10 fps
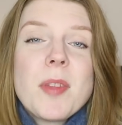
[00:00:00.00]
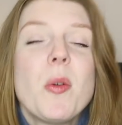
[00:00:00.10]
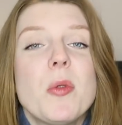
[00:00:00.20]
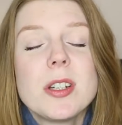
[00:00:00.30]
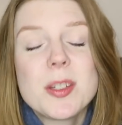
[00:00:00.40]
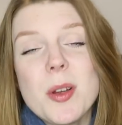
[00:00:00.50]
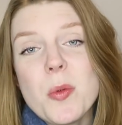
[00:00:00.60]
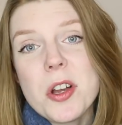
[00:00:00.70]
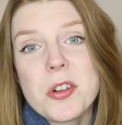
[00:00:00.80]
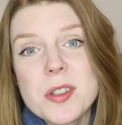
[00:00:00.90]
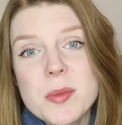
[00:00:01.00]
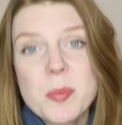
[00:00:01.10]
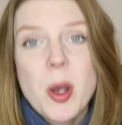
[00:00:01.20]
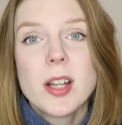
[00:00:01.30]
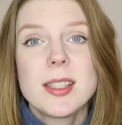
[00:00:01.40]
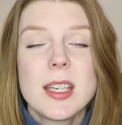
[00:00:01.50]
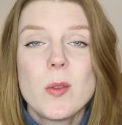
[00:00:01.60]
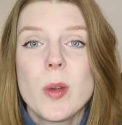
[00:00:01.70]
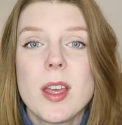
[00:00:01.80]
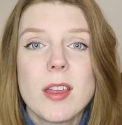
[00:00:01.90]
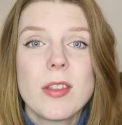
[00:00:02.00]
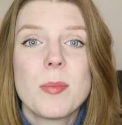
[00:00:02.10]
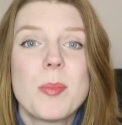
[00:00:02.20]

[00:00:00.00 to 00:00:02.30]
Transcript: I wore it to my work Christmas party with